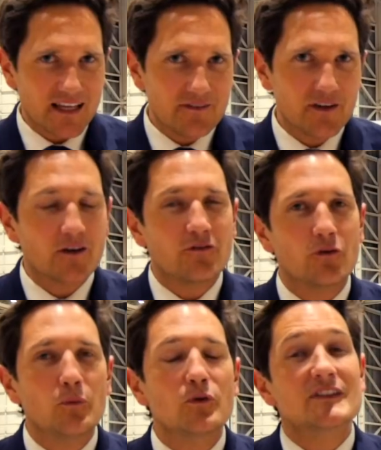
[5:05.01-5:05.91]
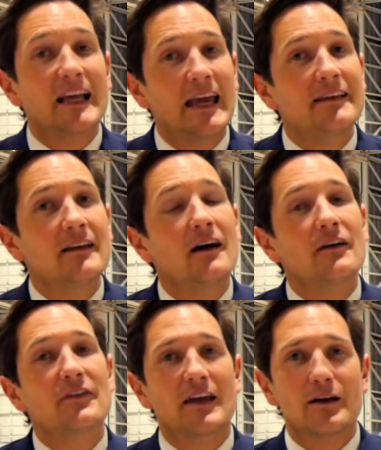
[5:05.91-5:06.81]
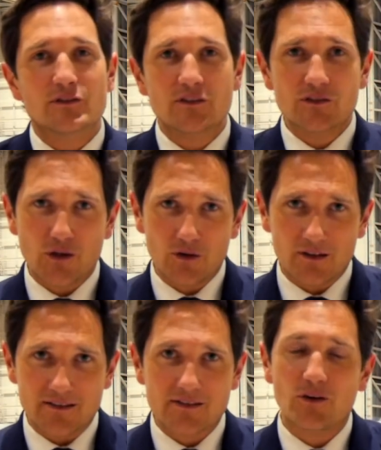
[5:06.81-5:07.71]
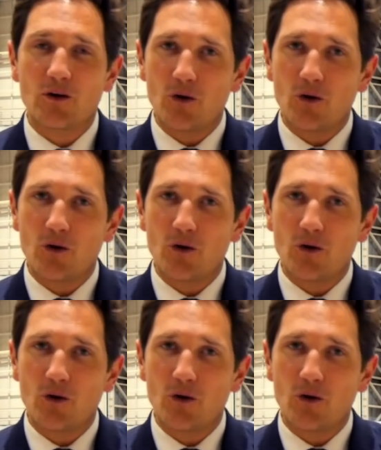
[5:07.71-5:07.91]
saving of almost $8,500.